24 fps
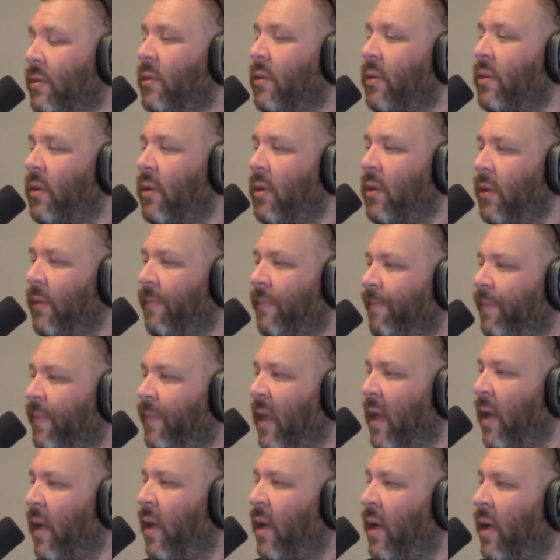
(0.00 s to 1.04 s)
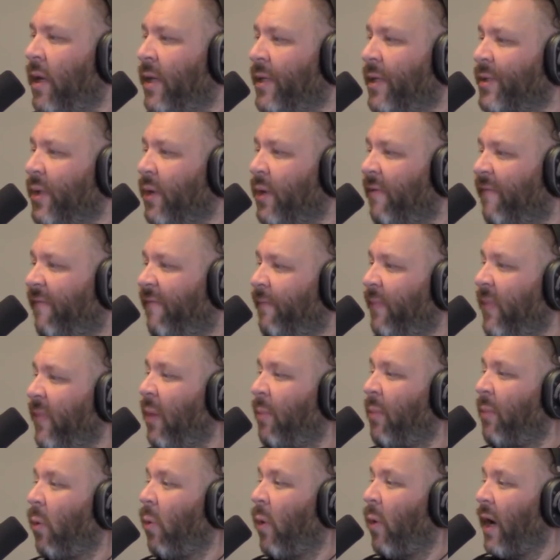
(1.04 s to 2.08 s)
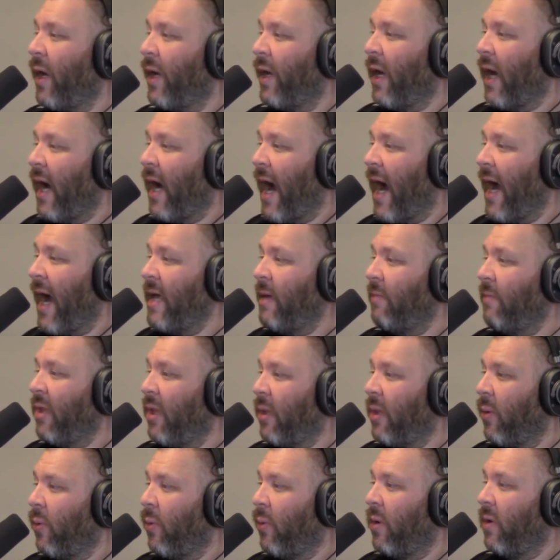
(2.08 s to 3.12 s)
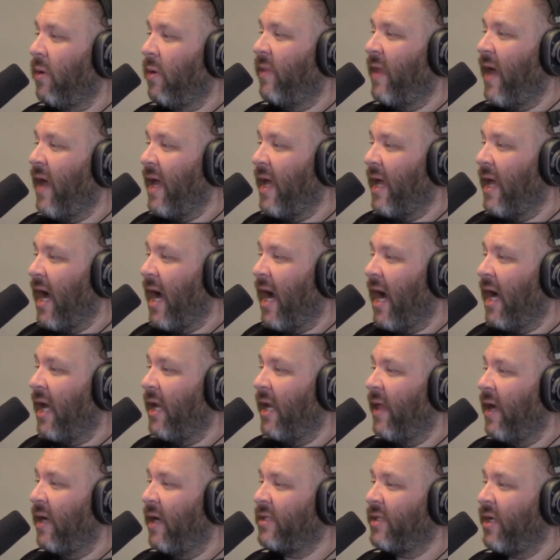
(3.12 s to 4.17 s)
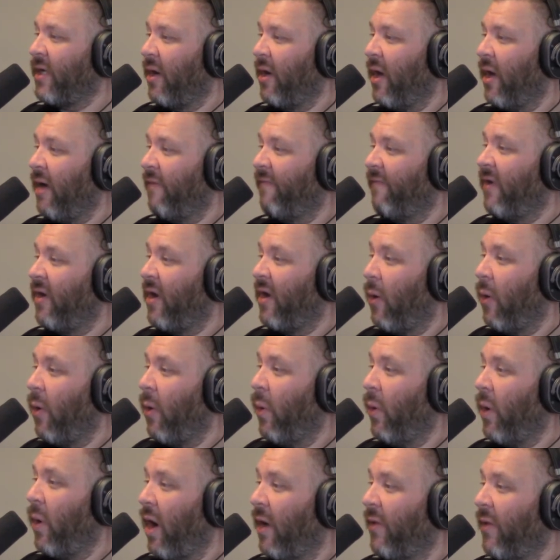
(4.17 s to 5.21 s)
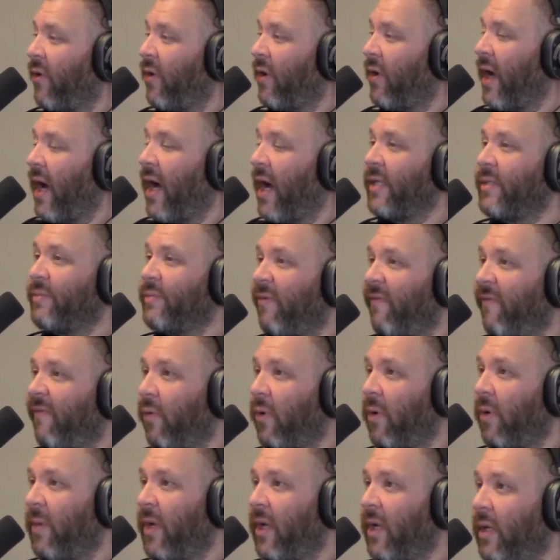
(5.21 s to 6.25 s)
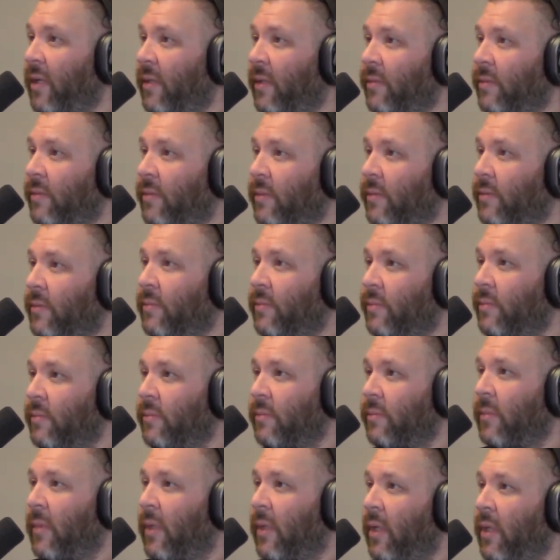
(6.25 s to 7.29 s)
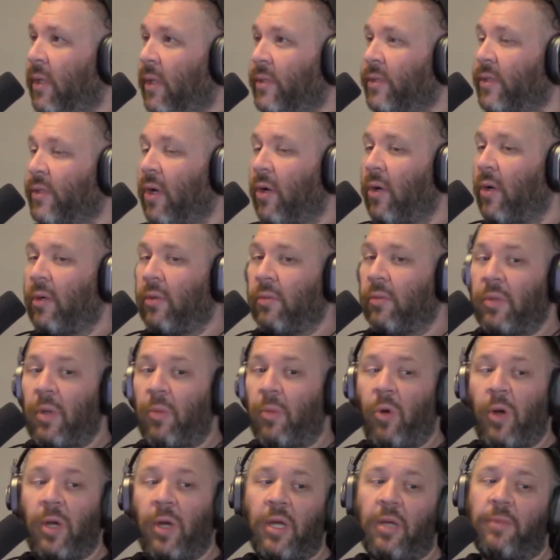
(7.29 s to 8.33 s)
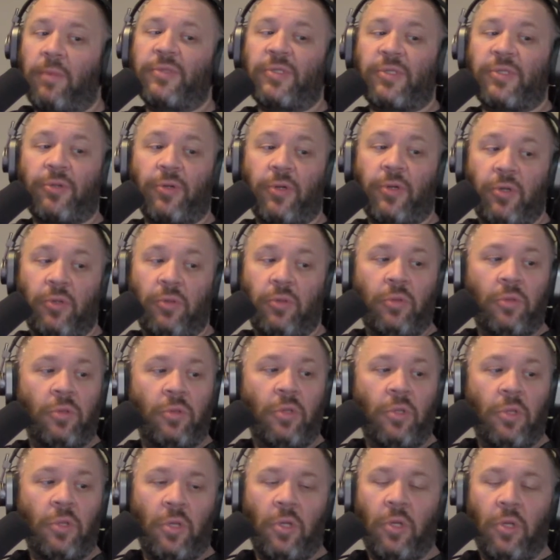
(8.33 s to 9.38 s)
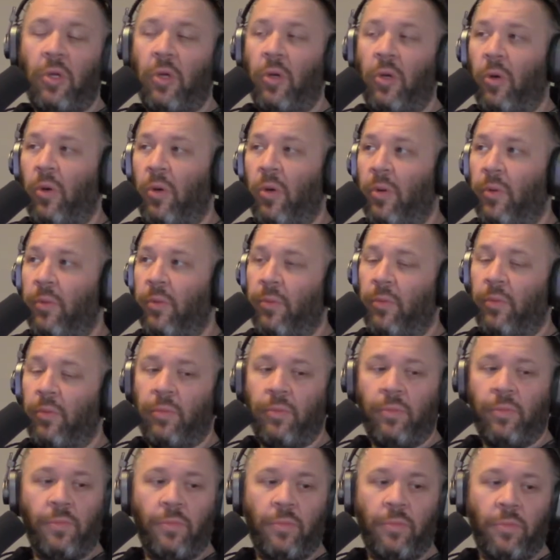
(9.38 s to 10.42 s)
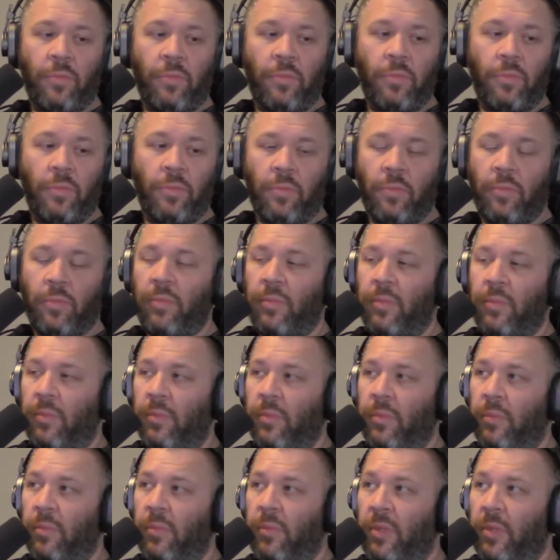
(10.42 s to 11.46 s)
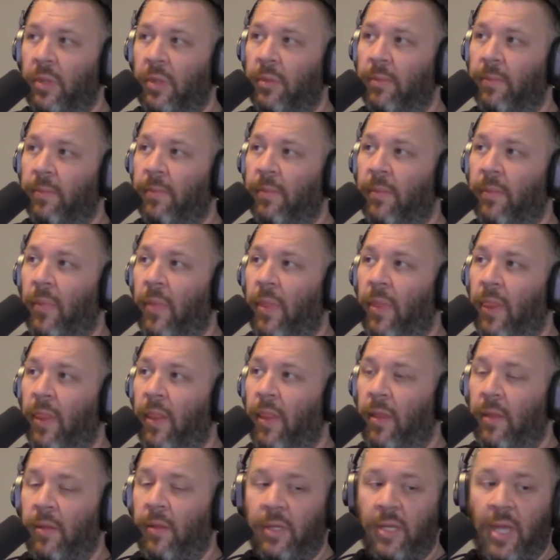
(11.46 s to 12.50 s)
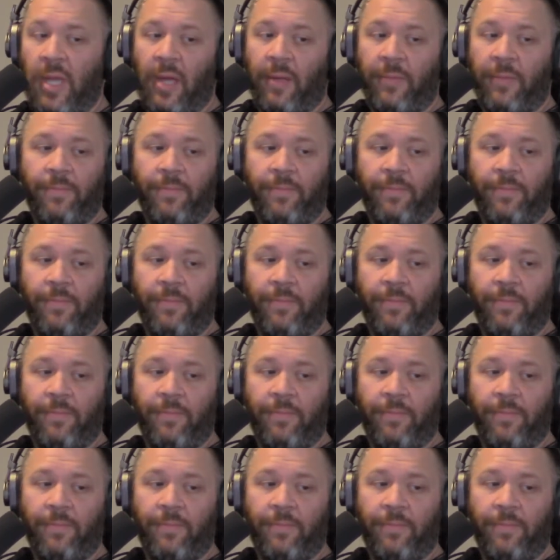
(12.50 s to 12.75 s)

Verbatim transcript: Okay. So the number one, I am the Lord thy God, thou shalt have no other gods before me. So number one comes through. I am the Lord your God. You shall have no other gods before me. Yeah.